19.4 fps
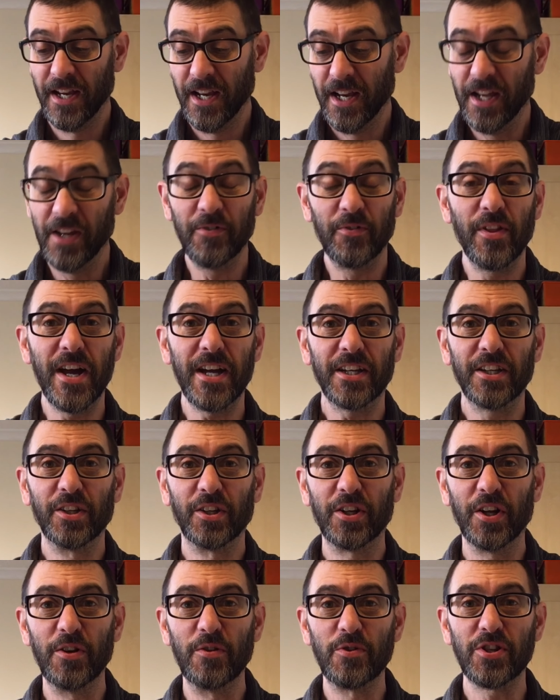And on that
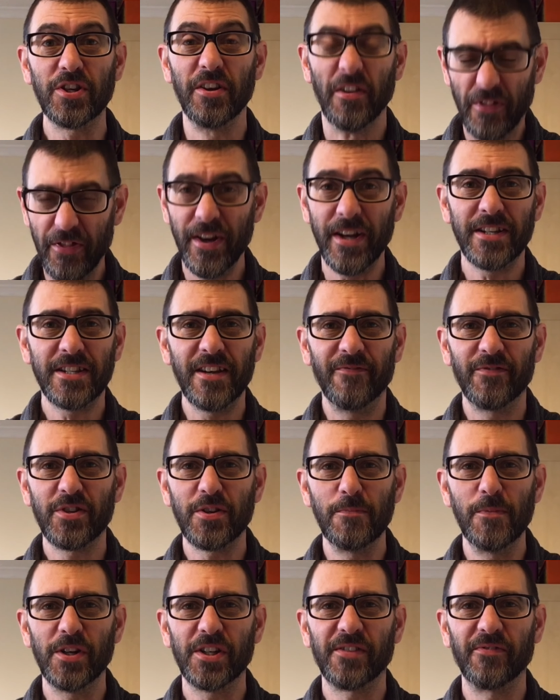conclusion, thanks ever so
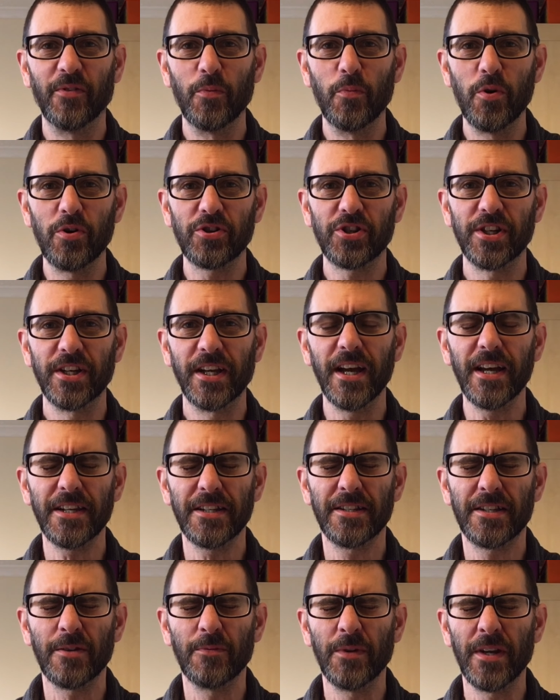much for watching, and
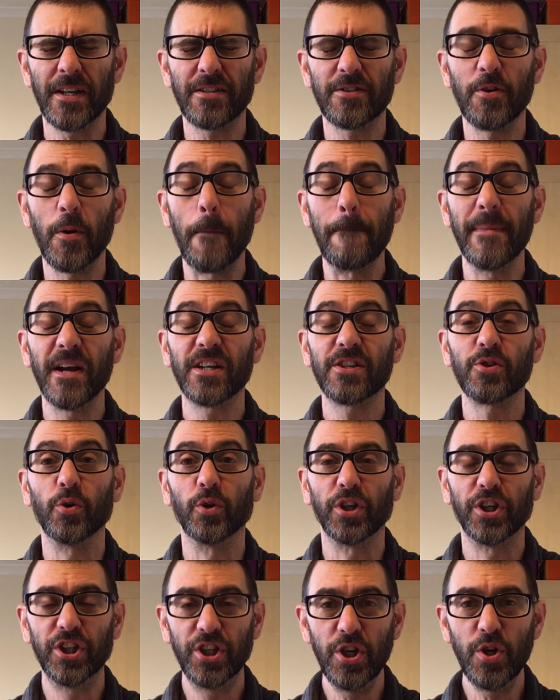until next time, make sure
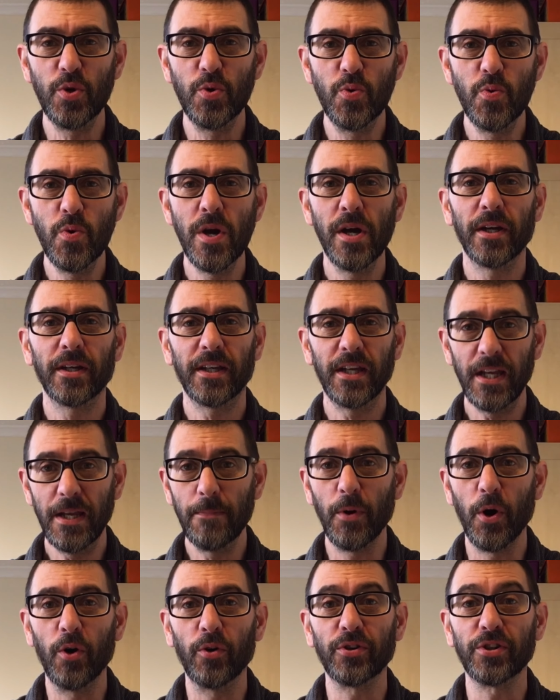you keep
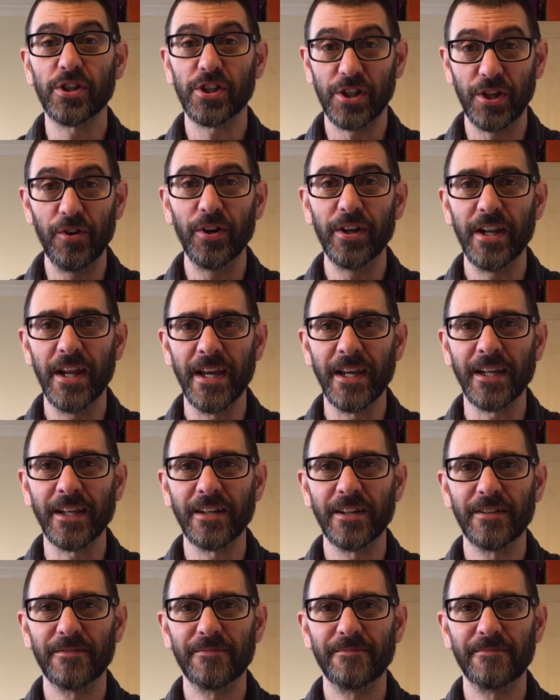on shining.